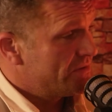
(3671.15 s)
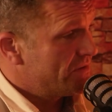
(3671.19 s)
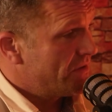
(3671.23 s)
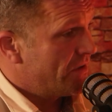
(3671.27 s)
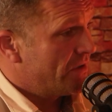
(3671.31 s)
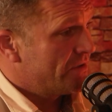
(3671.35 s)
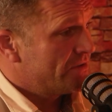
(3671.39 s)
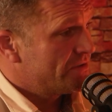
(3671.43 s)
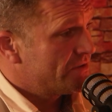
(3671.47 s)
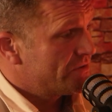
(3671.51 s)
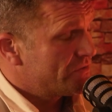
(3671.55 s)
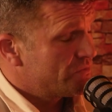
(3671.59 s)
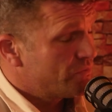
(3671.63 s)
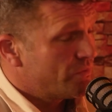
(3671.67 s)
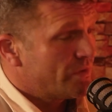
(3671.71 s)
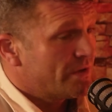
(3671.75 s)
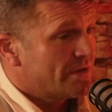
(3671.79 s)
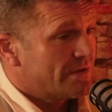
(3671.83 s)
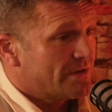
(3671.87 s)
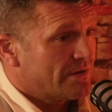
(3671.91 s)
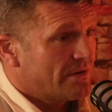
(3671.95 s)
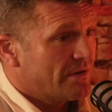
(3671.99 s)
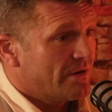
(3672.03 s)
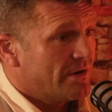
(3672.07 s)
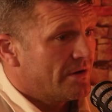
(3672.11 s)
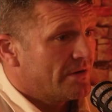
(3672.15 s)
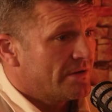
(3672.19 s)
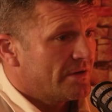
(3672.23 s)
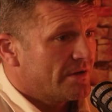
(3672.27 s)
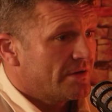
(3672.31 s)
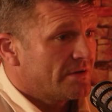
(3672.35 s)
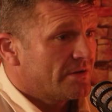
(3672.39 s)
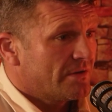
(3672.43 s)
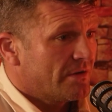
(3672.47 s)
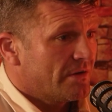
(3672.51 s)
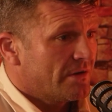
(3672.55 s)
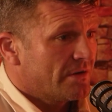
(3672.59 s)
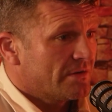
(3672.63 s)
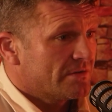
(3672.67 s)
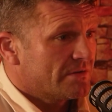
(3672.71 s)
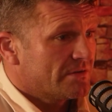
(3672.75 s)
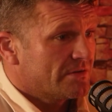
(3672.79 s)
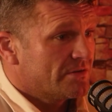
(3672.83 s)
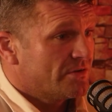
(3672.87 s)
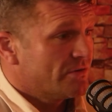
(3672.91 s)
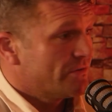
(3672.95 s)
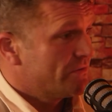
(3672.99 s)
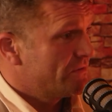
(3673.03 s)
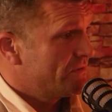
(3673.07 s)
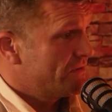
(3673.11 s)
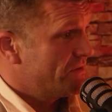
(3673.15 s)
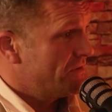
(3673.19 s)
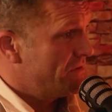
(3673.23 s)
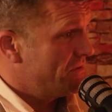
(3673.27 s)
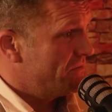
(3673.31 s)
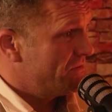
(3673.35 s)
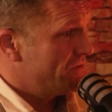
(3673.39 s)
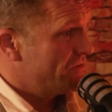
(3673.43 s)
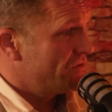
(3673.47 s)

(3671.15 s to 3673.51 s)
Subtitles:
I swear to God, I thought the